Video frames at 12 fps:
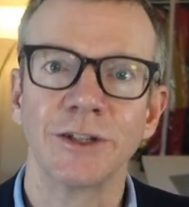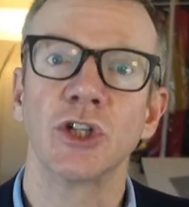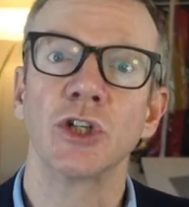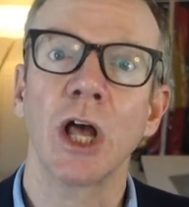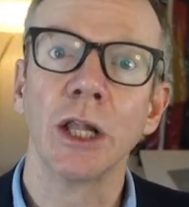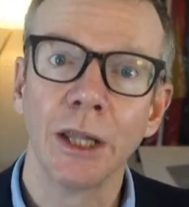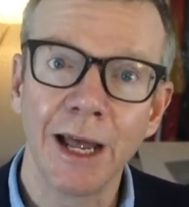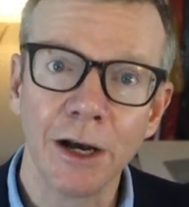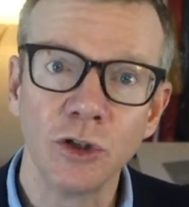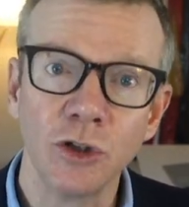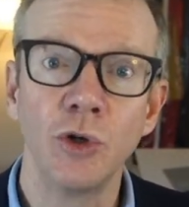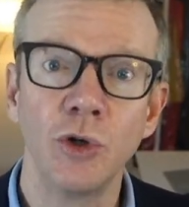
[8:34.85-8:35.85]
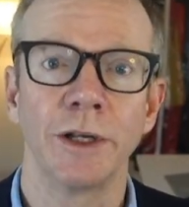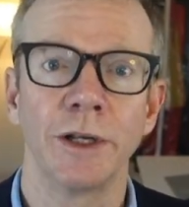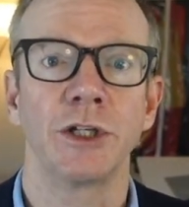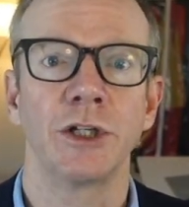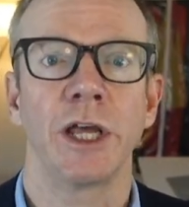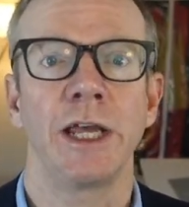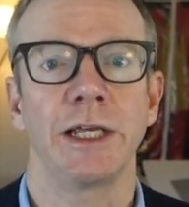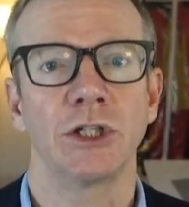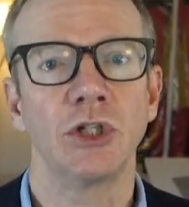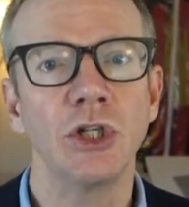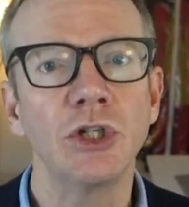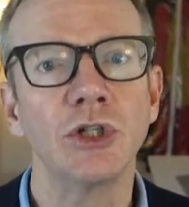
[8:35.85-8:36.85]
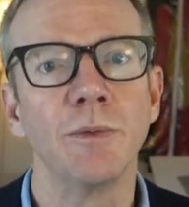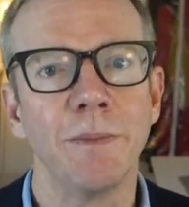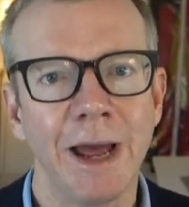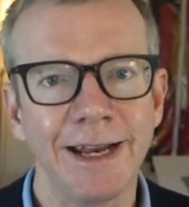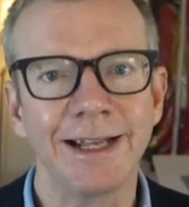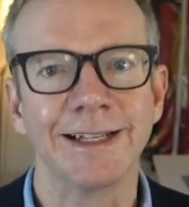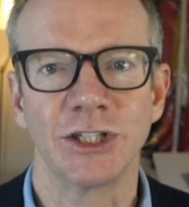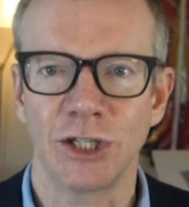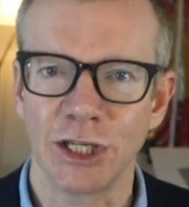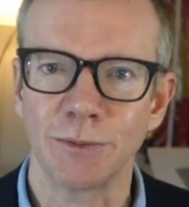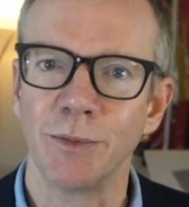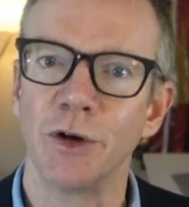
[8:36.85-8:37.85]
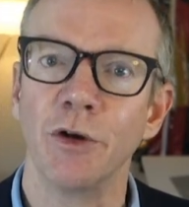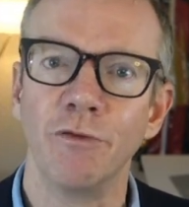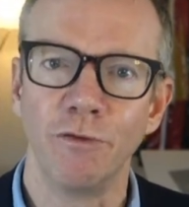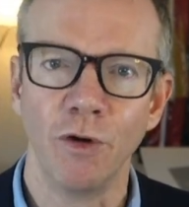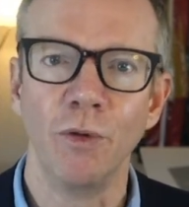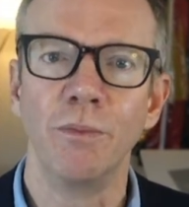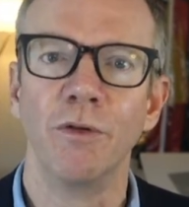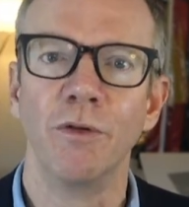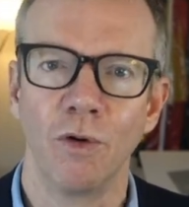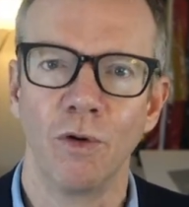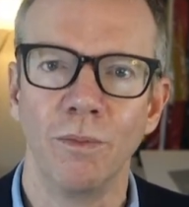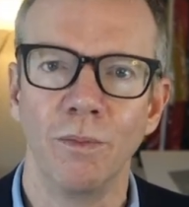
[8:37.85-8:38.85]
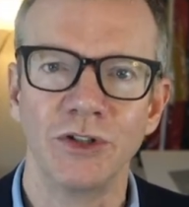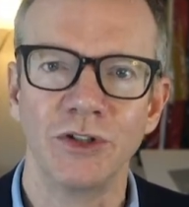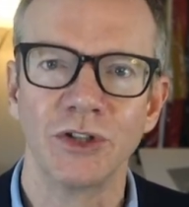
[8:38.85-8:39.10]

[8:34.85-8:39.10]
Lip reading: allows you to undertake a systematic assessment of firm performance.